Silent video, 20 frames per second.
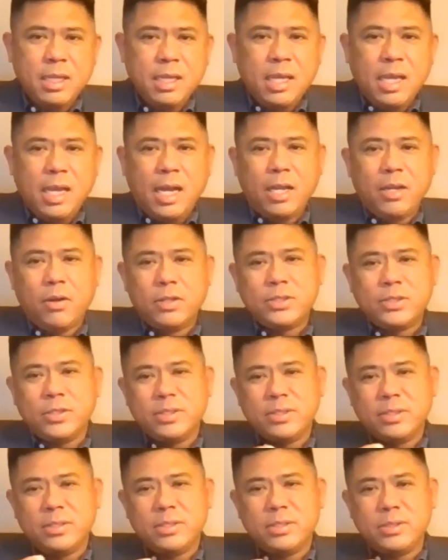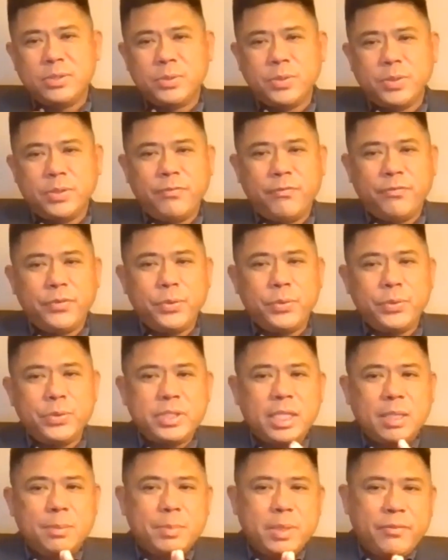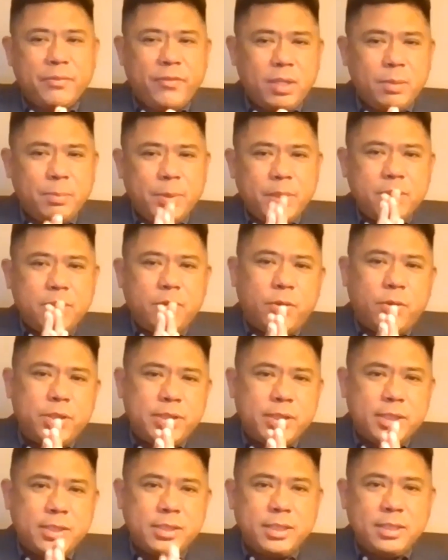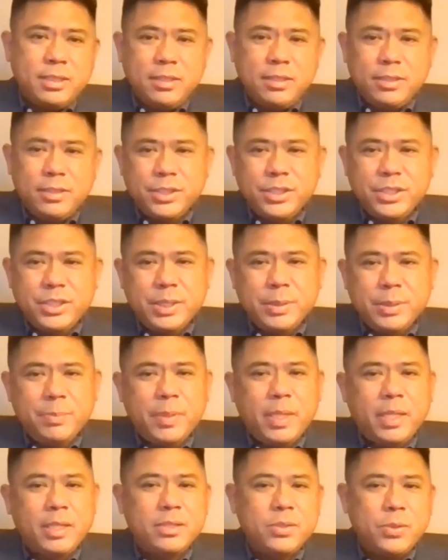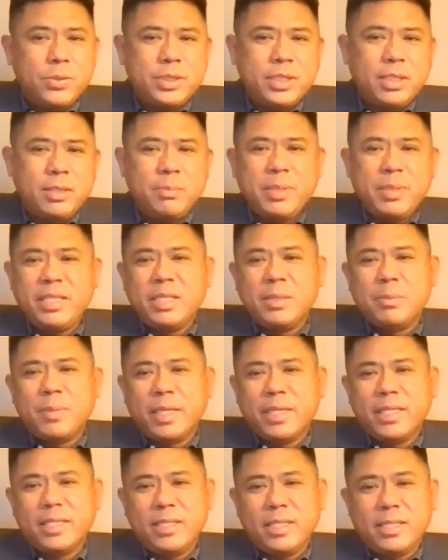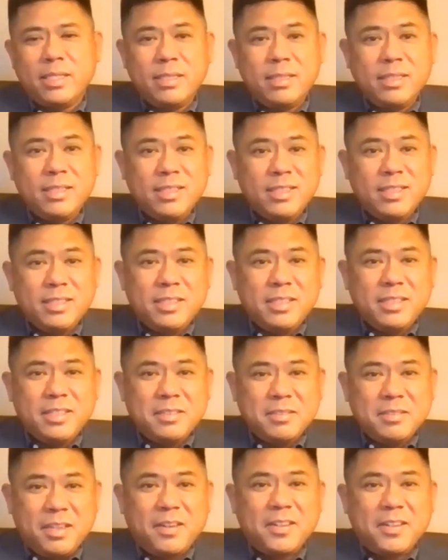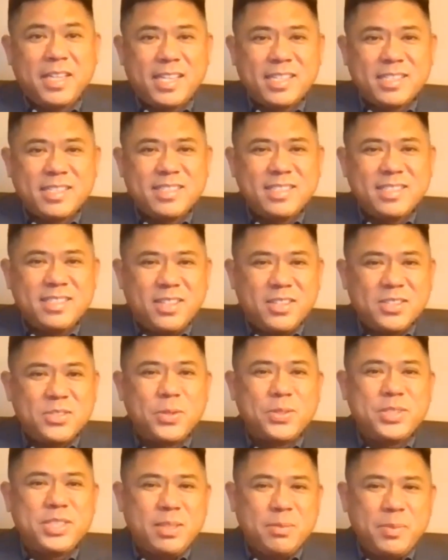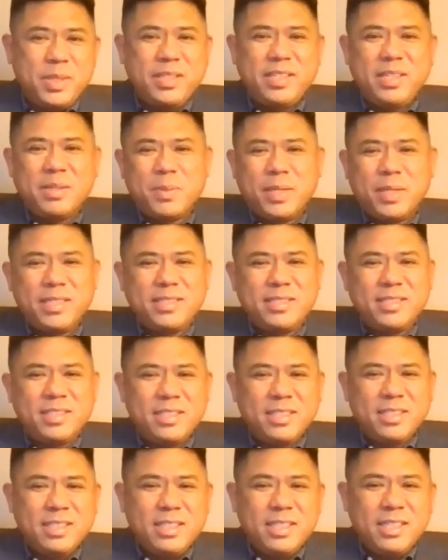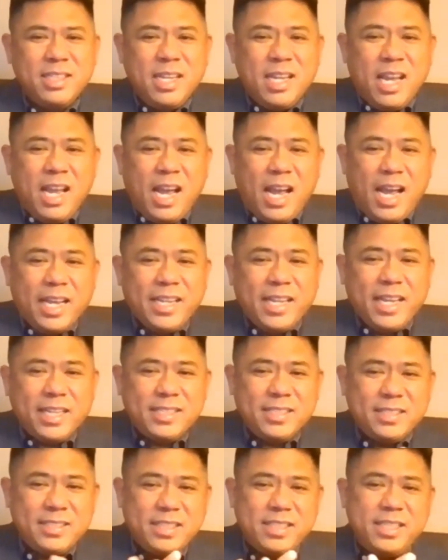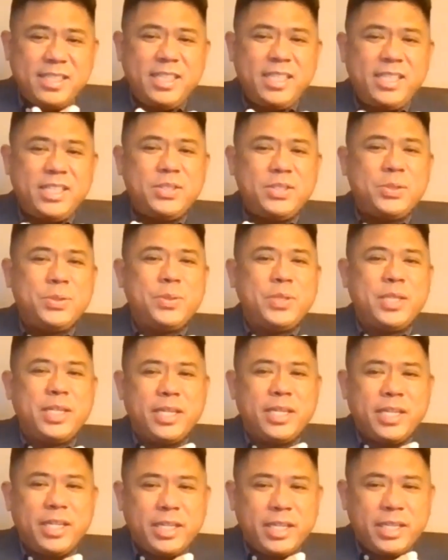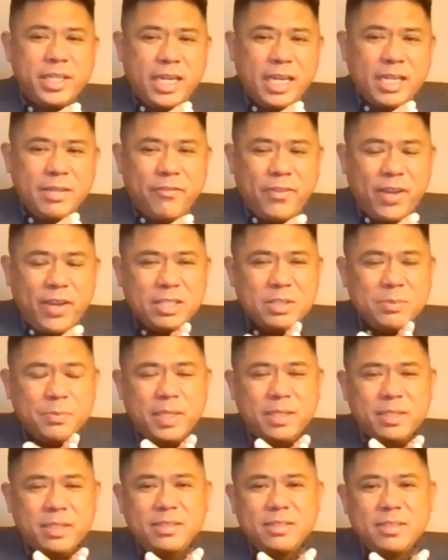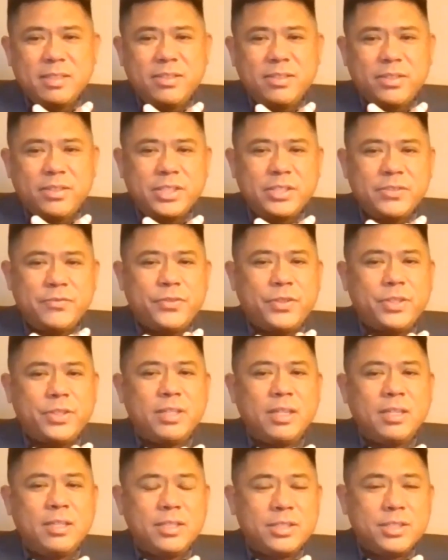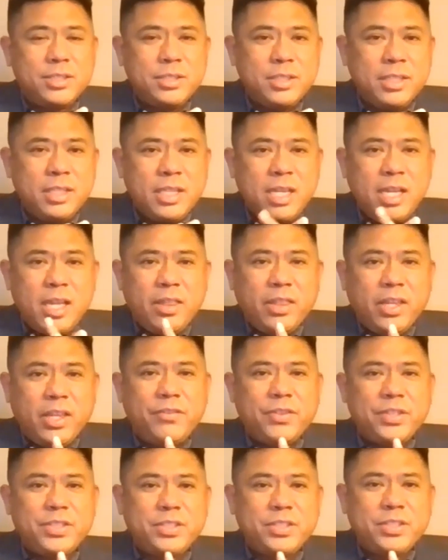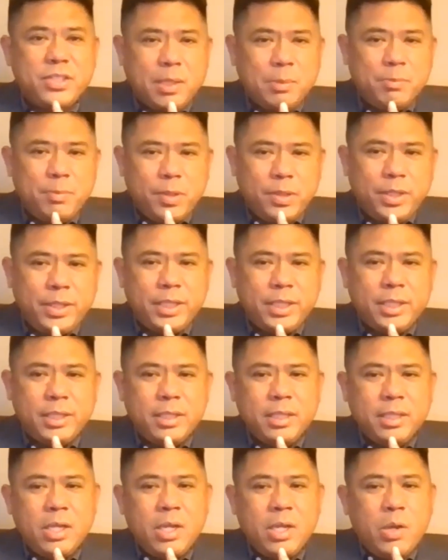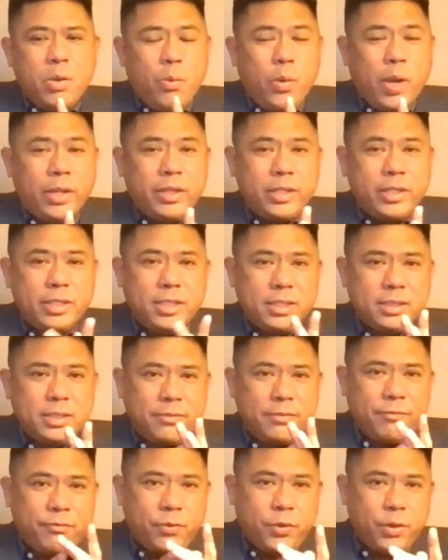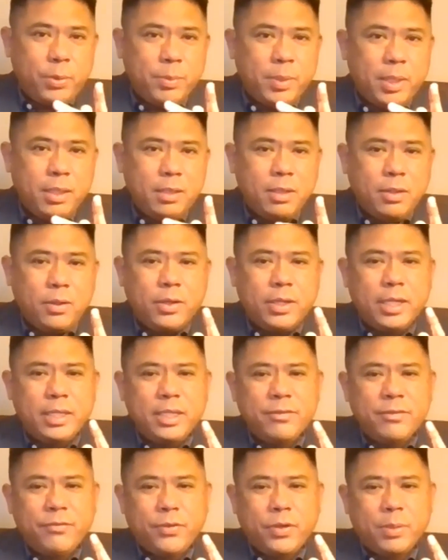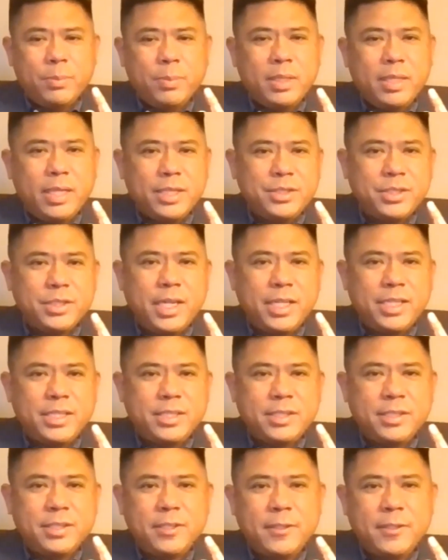I also took few self-development courses in leadership and social media marketing. Oh yes, social media marketing. I guess the key to career advancement is the thirst for knowledge. Never stop learning, whether it is a formal or an informal education.